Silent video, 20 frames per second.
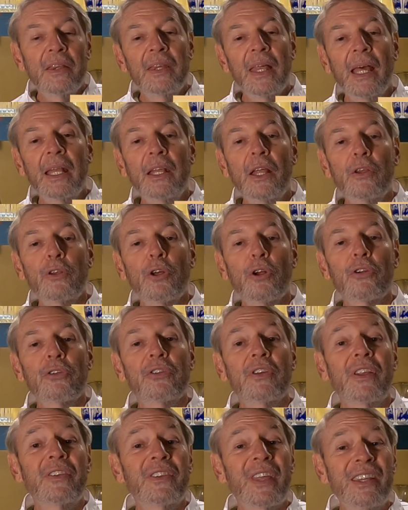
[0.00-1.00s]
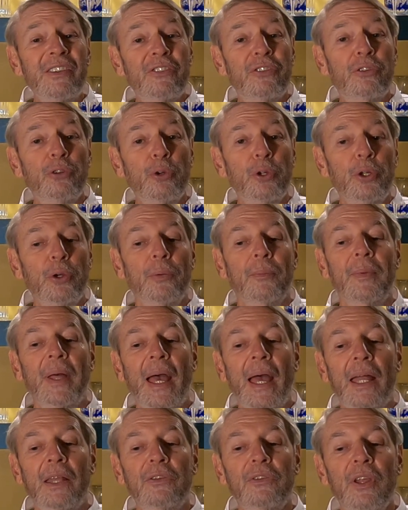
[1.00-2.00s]
Then there's tentsuyu,
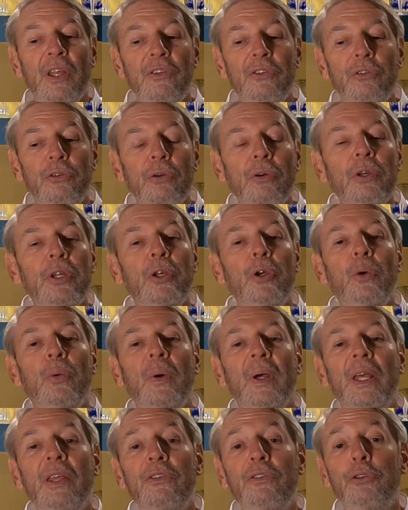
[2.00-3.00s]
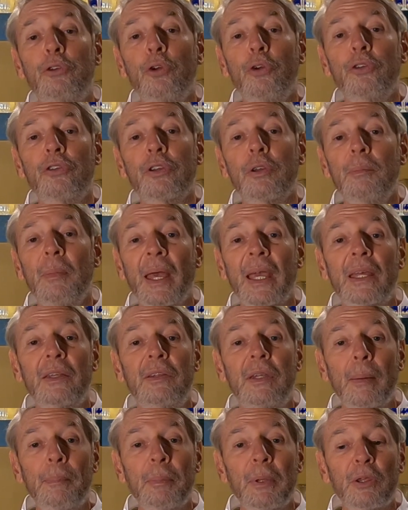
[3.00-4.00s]
and tentsuyu is used to
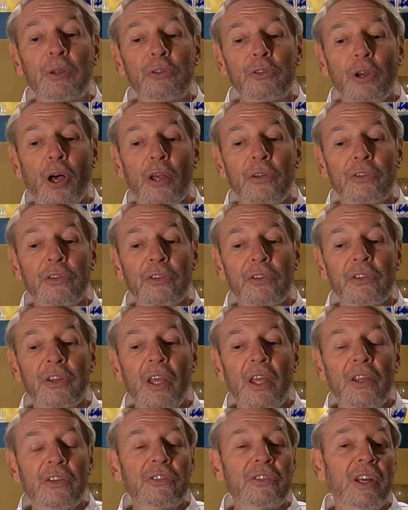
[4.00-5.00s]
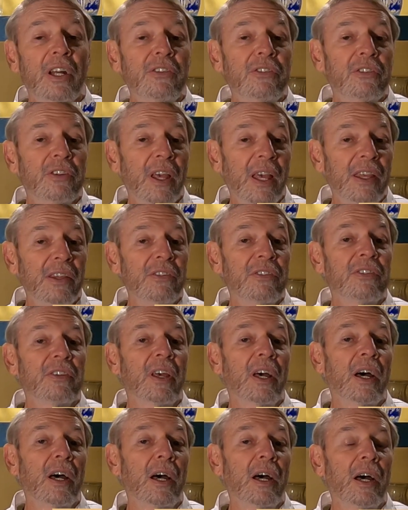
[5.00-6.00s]
make dipping sauces, such
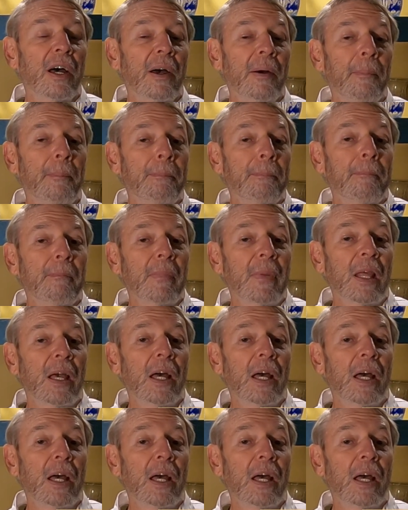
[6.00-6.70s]
as um,